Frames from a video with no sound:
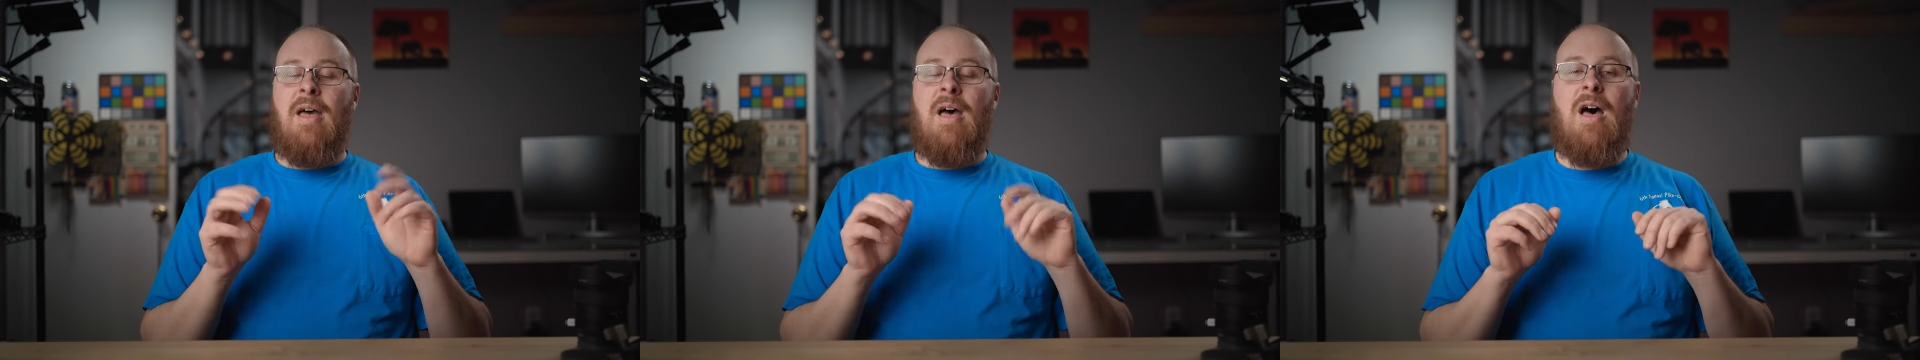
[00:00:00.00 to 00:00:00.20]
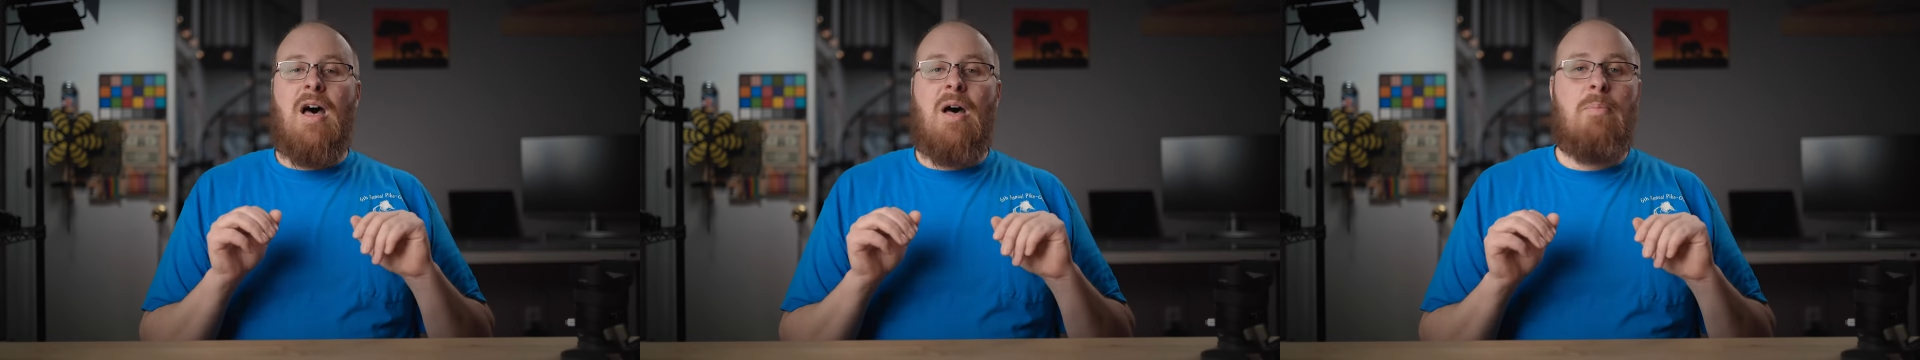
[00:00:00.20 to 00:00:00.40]

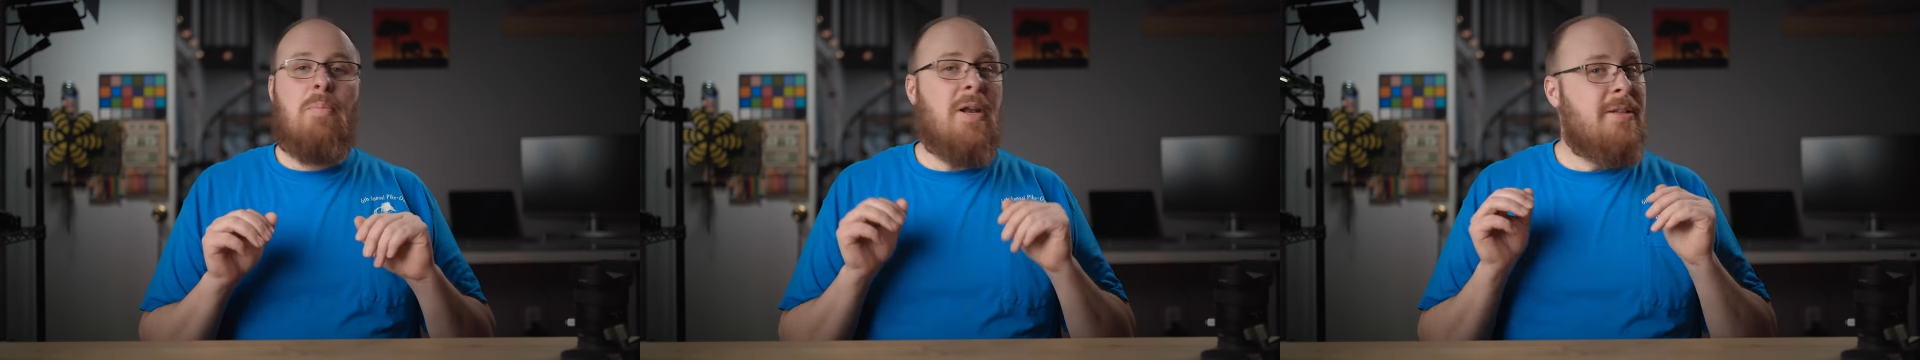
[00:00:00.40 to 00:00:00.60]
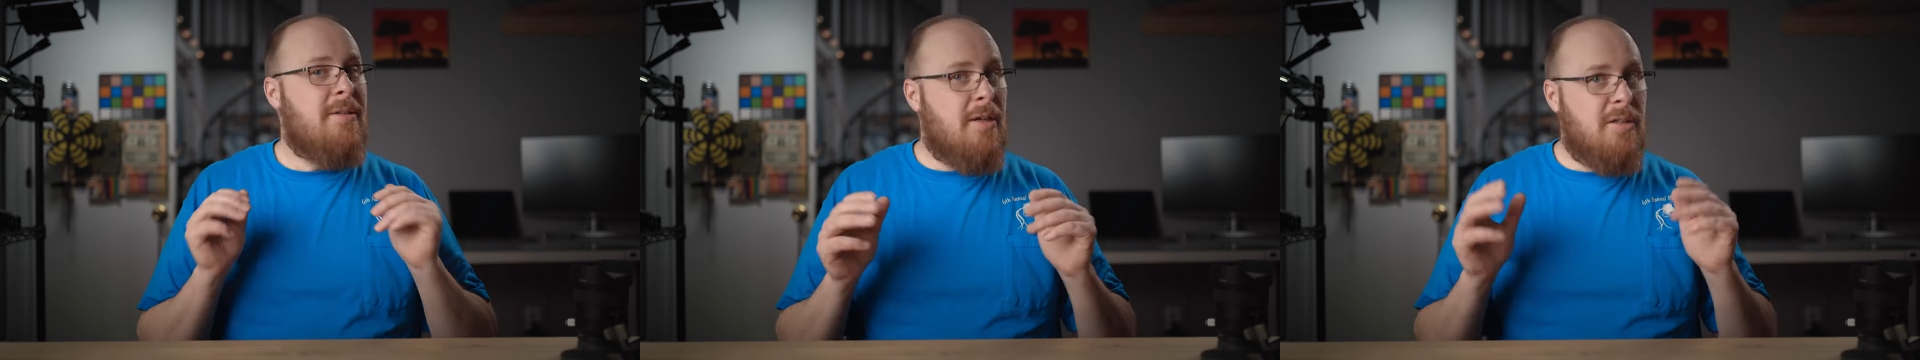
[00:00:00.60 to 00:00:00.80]
Uh,
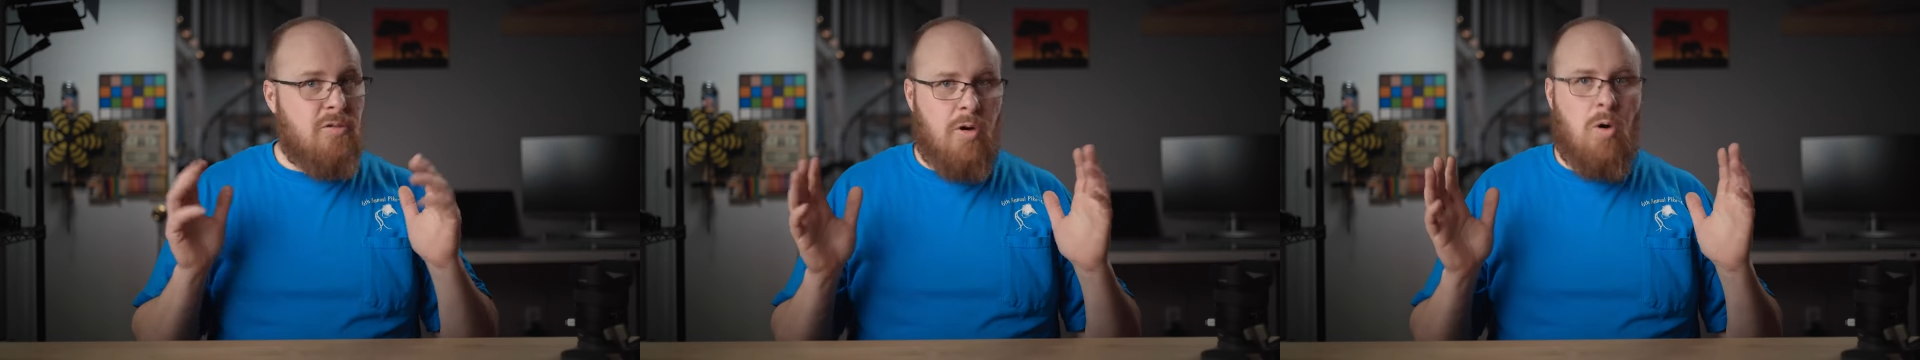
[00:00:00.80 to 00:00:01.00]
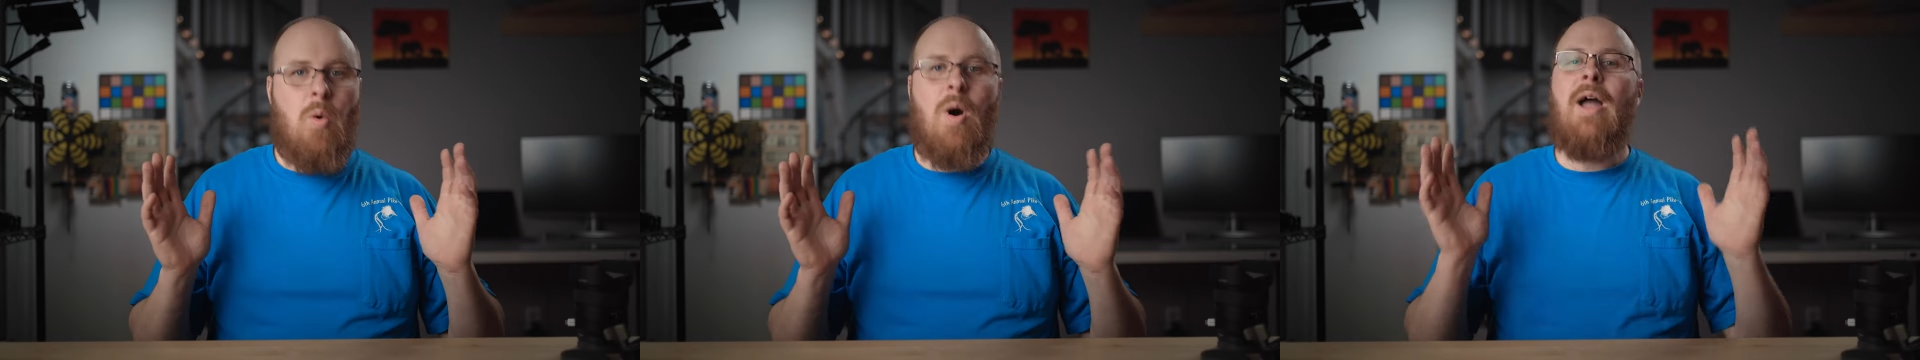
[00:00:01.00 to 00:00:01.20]
but it does
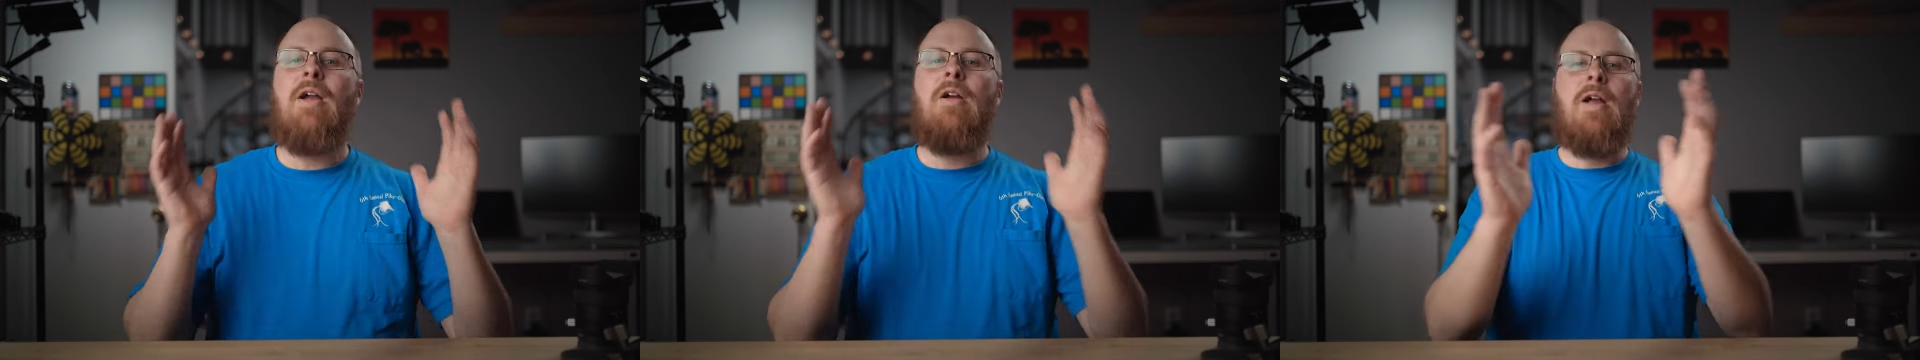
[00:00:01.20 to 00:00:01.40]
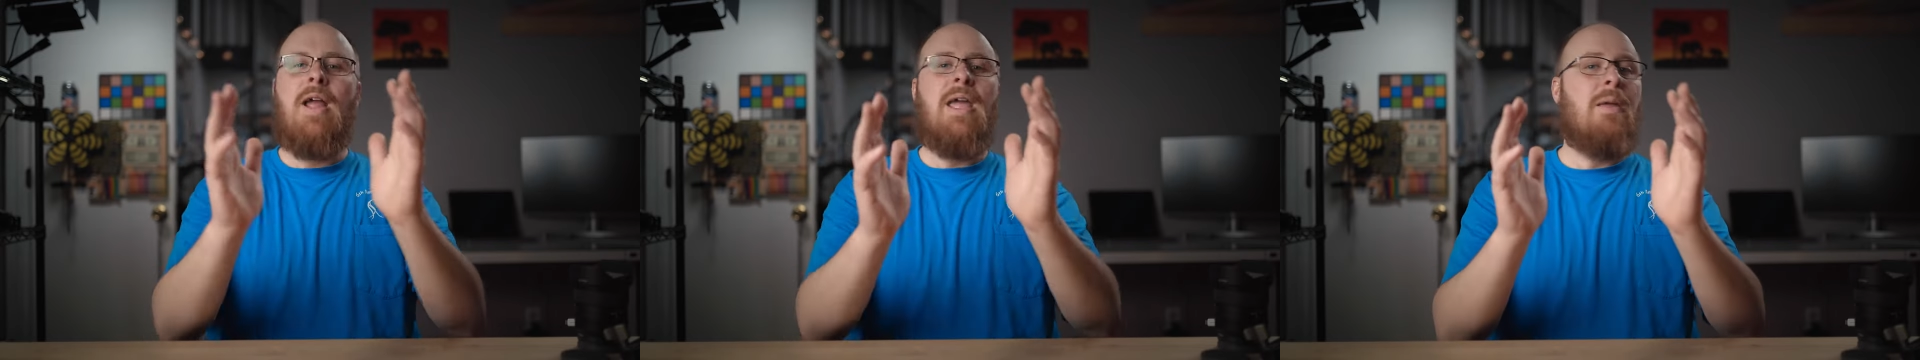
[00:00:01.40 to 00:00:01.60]

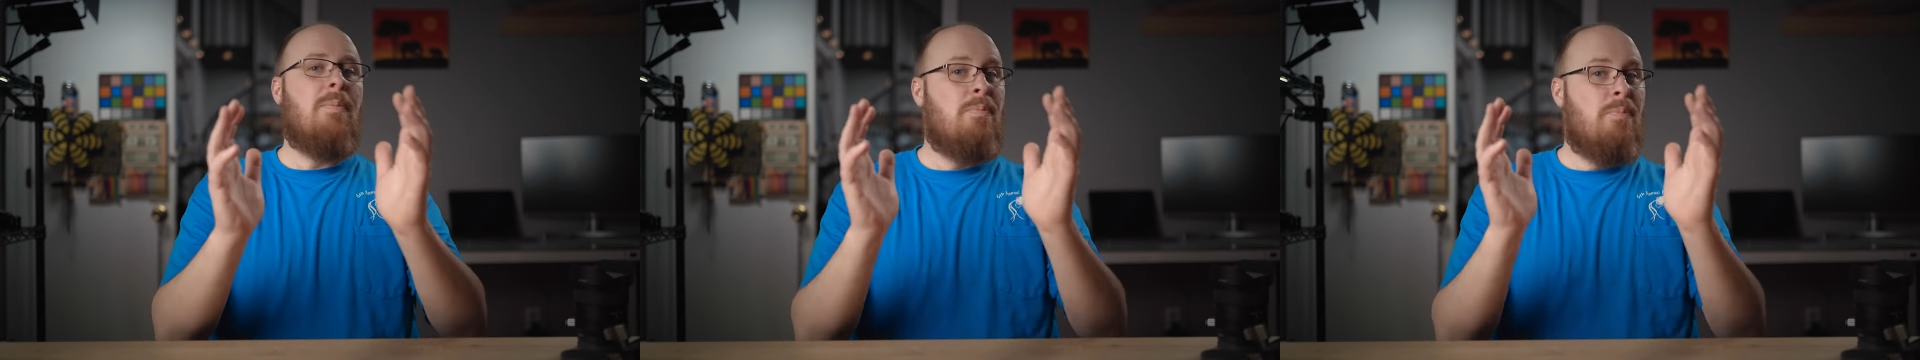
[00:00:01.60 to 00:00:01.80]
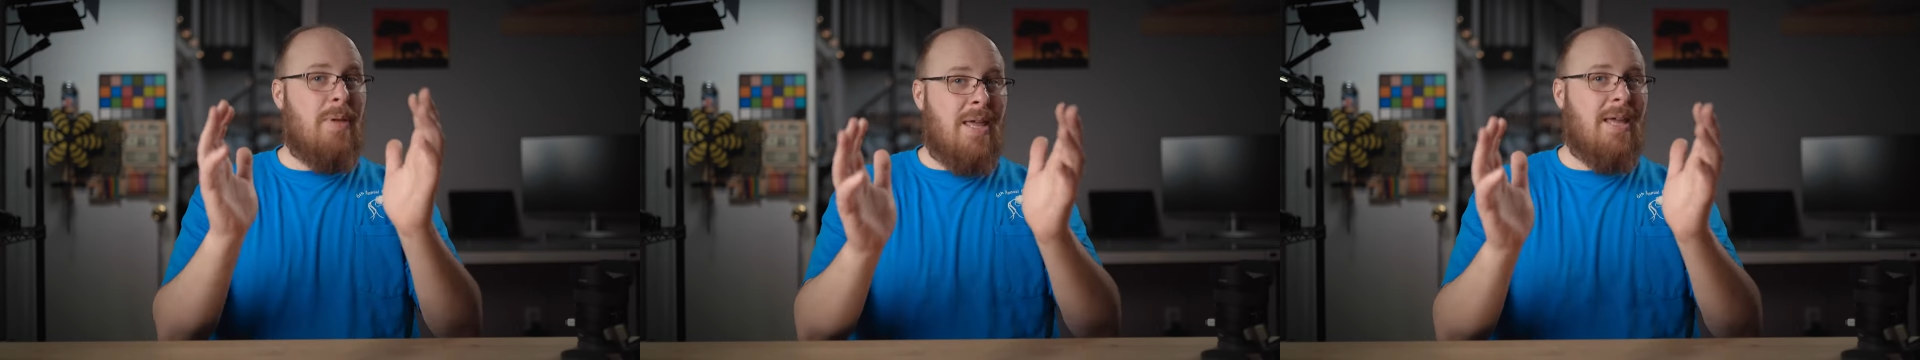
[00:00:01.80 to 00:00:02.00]
require a
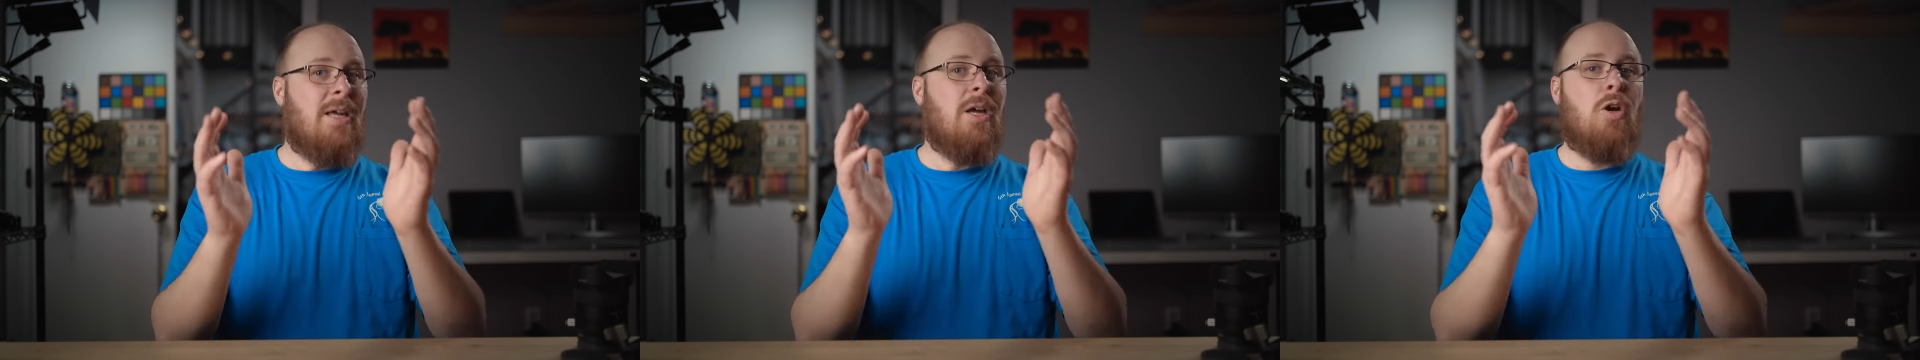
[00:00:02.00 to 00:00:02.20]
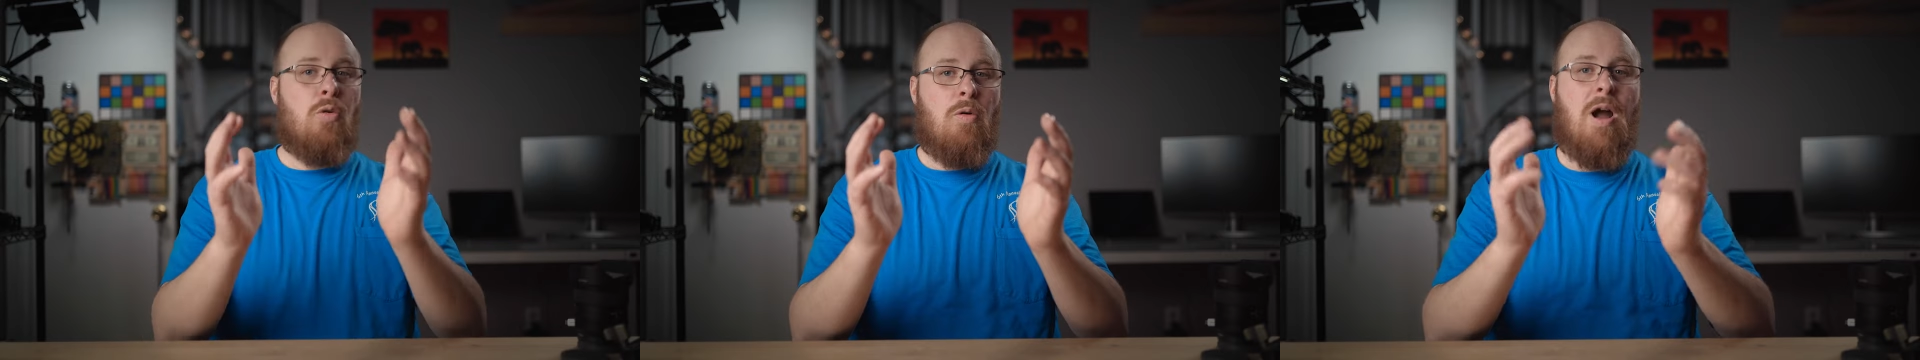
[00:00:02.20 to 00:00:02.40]

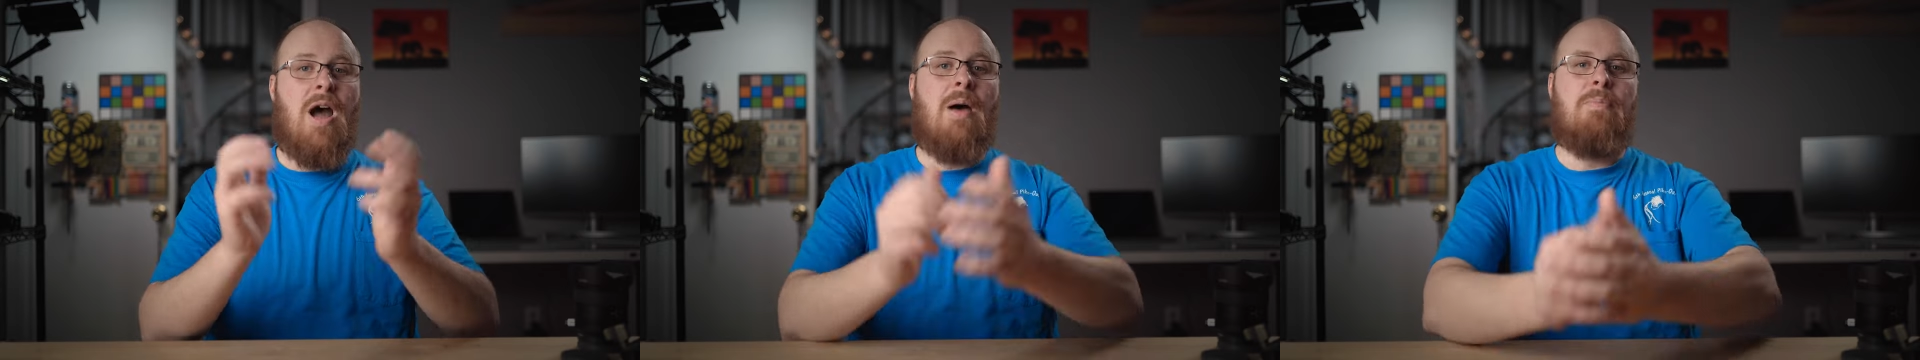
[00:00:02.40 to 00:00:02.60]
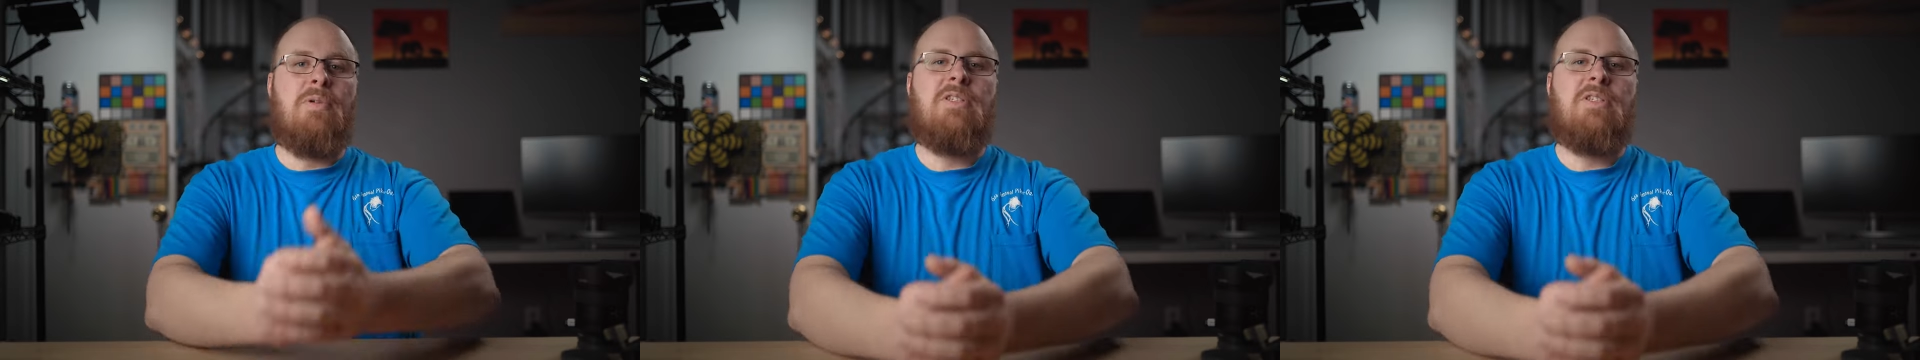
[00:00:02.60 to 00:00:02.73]
big crop.